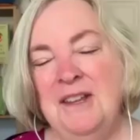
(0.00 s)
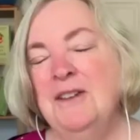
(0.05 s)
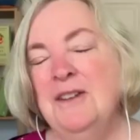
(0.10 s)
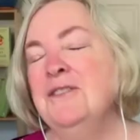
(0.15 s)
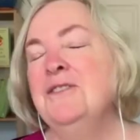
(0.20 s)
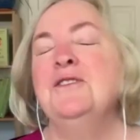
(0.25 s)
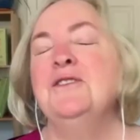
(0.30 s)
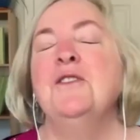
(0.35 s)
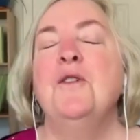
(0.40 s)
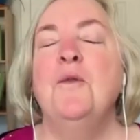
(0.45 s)

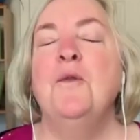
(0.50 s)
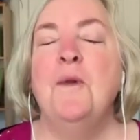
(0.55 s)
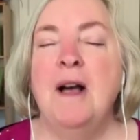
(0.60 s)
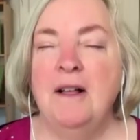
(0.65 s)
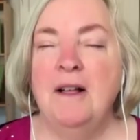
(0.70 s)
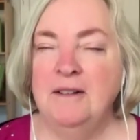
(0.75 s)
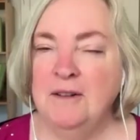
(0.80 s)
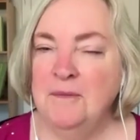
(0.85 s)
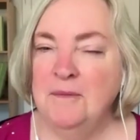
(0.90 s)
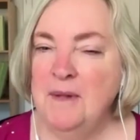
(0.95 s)
you're so
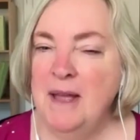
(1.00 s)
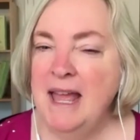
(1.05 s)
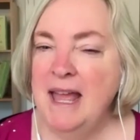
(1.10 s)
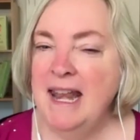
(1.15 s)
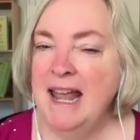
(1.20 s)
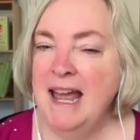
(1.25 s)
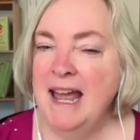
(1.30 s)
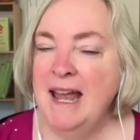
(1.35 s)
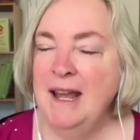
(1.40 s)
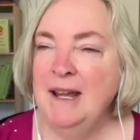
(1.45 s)
welcome.
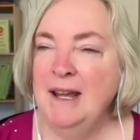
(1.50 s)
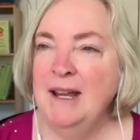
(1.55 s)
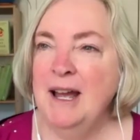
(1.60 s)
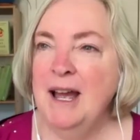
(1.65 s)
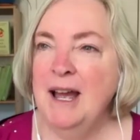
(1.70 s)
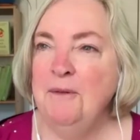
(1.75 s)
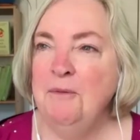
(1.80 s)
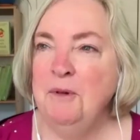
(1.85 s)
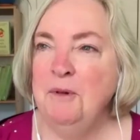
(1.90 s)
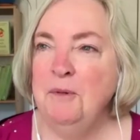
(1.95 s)
And I,
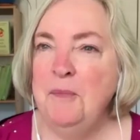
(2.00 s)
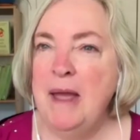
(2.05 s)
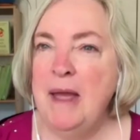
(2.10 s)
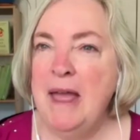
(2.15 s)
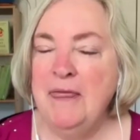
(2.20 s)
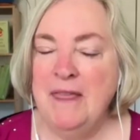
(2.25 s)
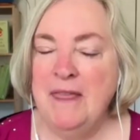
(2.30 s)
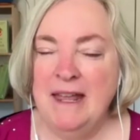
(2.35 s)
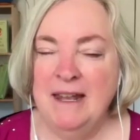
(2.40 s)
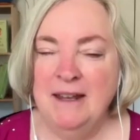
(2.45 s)
I would
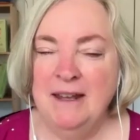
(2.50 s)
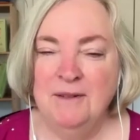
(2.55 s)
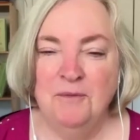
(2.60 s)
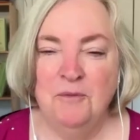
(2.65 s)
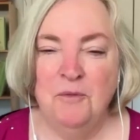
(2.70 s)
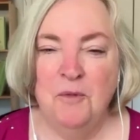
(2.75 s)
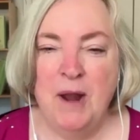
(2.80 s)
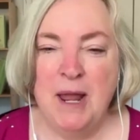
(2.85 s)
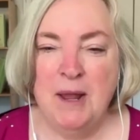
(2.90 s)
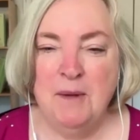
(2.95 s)
bet that
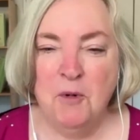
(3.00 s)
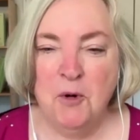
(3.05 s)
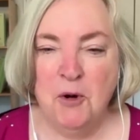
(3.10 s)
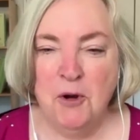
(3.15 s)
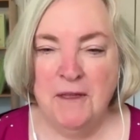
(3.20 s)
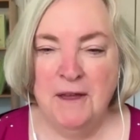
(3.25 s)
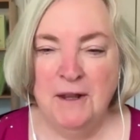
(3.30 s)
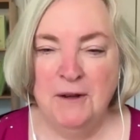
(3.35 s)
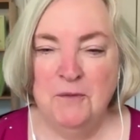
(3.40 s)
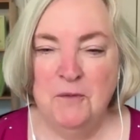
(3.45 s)
way
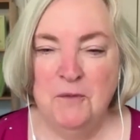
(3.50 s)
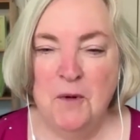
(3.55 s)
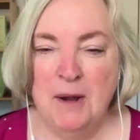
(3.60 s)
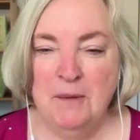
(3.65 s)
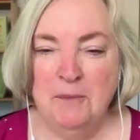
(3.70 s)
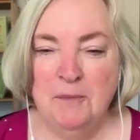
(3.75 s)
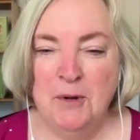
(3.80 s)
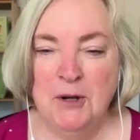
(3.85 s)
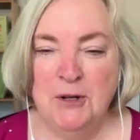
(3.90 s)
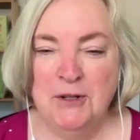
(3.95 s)
more than
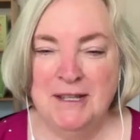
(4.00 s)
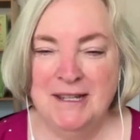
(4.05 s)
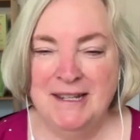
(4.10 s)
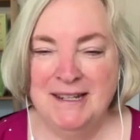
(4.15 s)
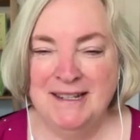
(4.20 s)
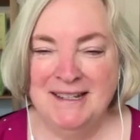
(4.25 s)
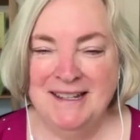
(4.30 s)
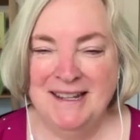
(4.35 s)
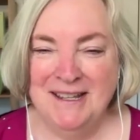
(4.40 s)
one person